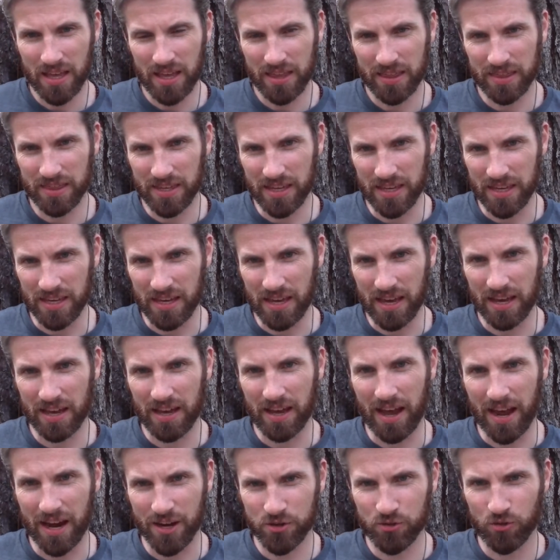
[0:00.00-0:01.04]
the
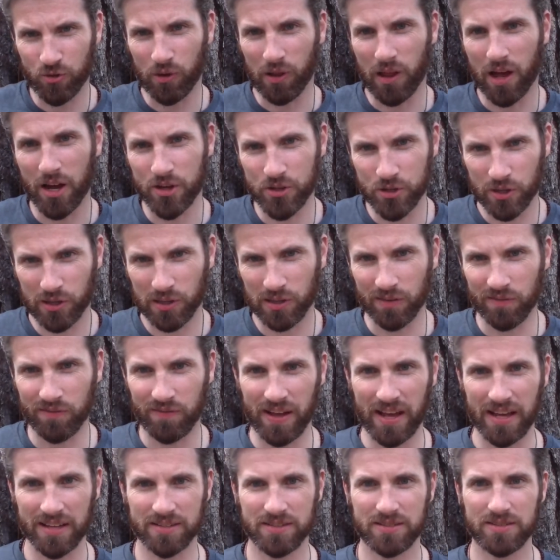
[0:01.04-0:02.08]
astrological
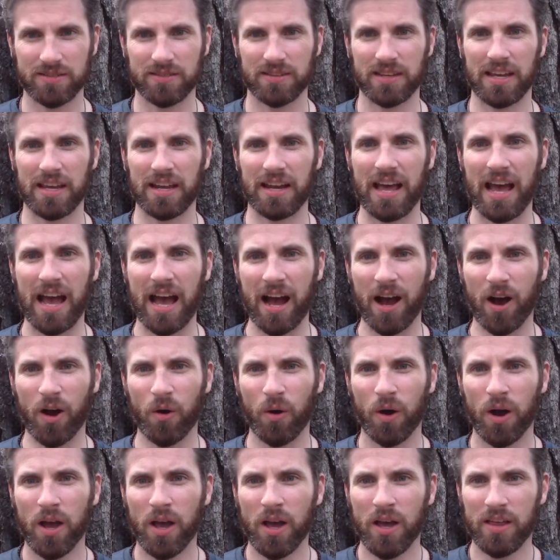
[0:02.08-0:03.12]
events and
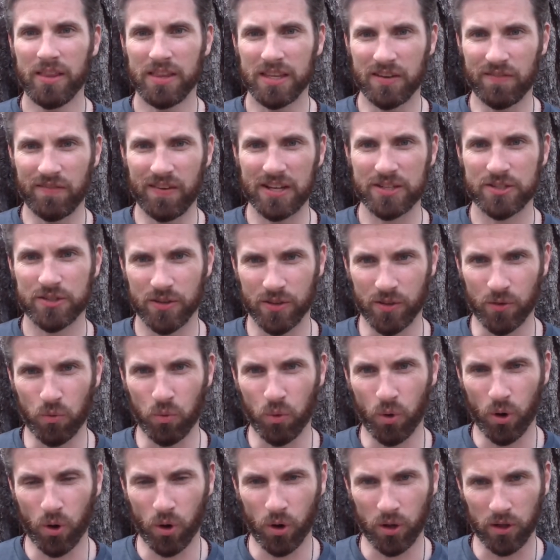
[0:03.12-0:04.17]
how the events of the
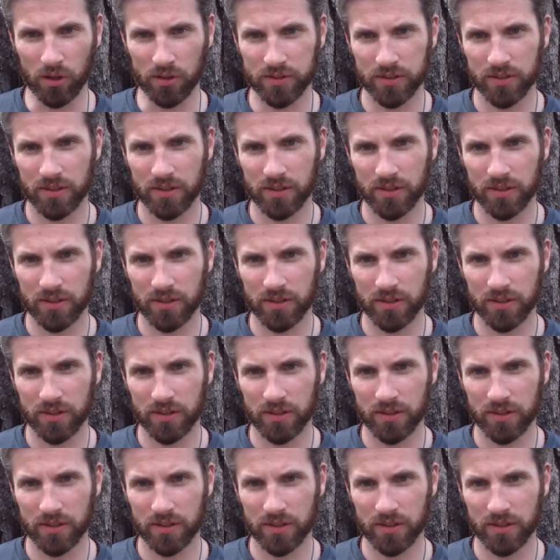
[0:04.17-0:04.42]
world